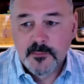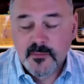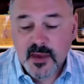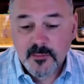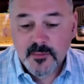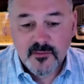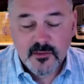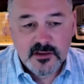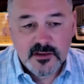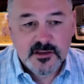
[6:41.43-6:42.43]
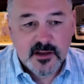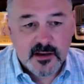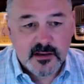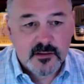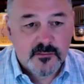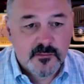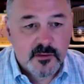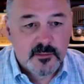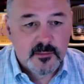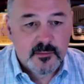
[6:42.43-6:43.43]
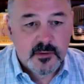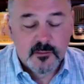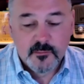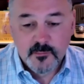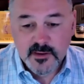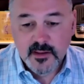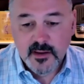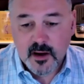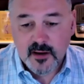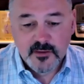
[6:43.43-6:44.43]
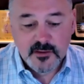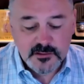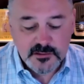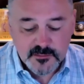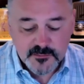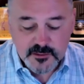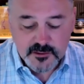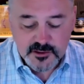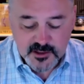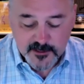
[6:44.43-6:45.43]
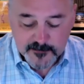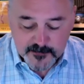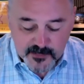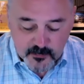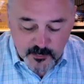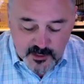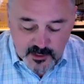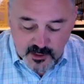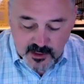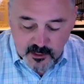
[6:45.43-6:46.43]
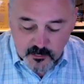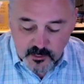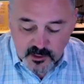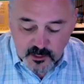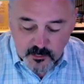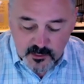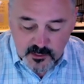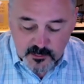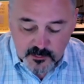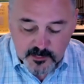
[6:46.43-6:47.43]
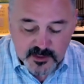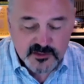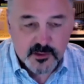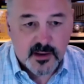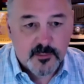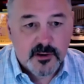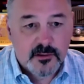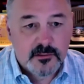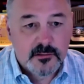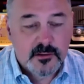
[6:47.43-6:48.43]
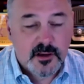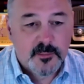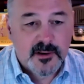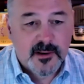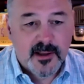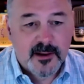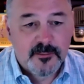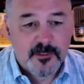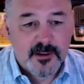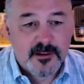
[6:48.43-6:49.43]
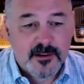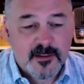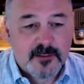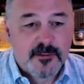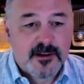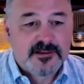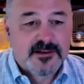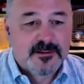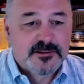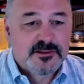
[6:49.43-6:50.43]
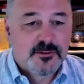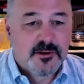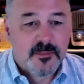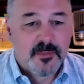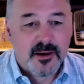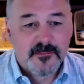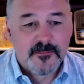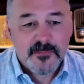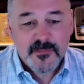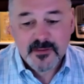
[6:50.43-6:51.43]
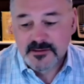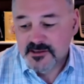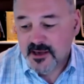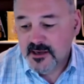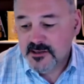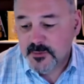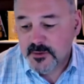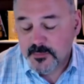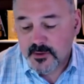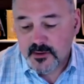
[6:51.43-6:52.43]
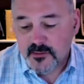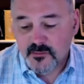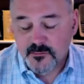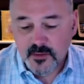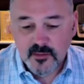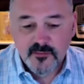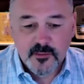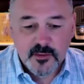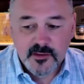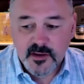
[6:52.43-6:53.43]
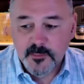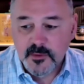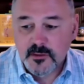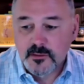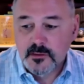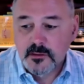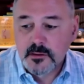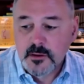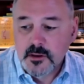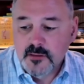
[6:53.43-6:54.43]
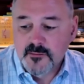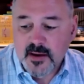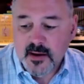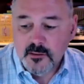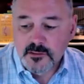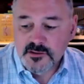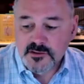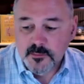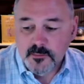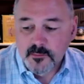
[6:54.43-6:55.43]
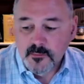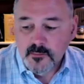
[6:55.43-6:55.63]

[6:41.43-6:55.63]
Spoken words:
can be very disconnected from a really obvious future state. Rita and I are working with a petrochemical company now, and Rita, I'll let Rita tell the story about this engagement, but it's very, very typical of how some